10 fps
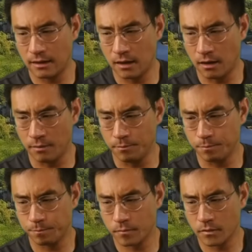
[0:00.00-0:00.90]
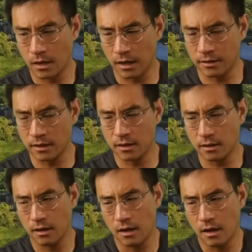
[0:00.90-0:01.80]
I think
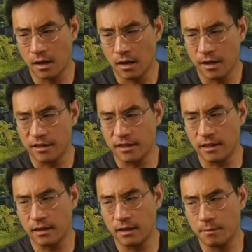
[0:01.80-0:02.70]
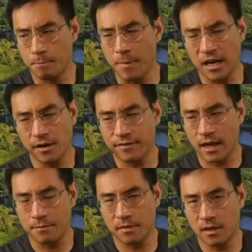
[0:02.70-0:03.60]
many of
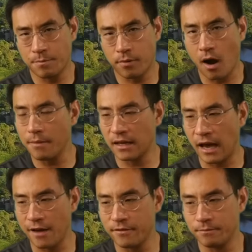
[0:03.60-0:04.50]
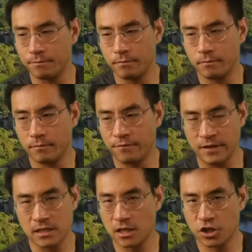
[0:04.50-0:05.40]
them, they probably haven't
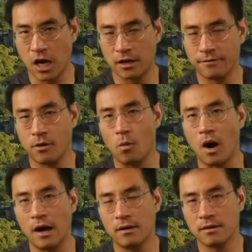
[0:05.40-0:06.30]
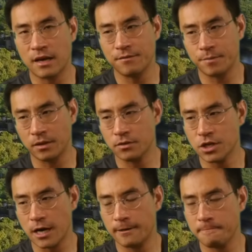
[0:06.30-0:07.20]
visited China for a while. They haven't been to
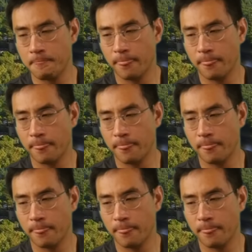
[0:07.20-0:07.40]
China.